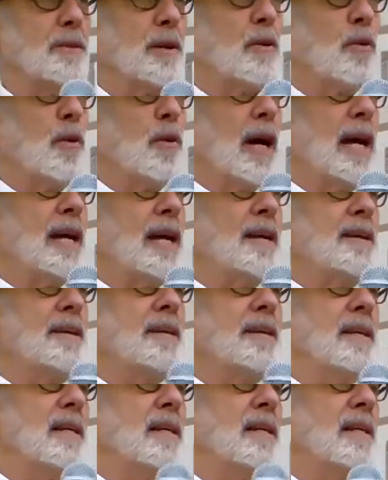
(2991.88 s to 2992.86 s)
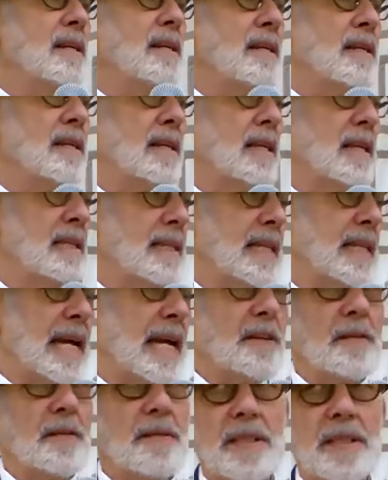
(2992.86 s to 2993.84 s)
to acquire is
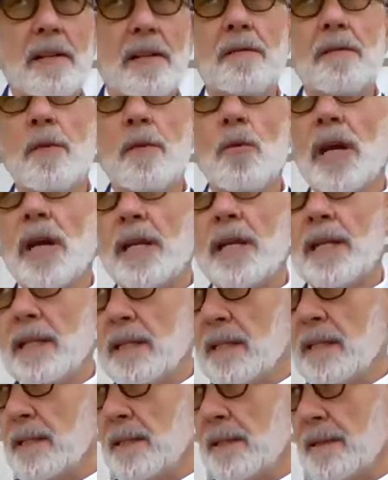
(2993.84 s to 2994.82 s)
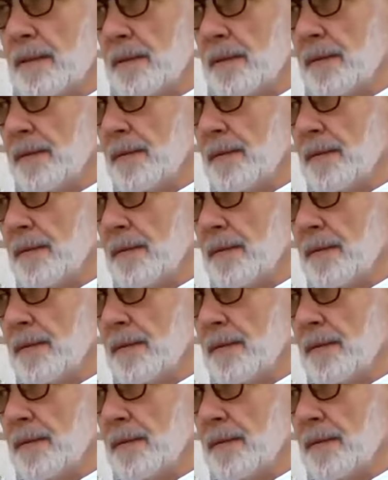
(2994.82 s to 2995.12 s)
that of self-awareness.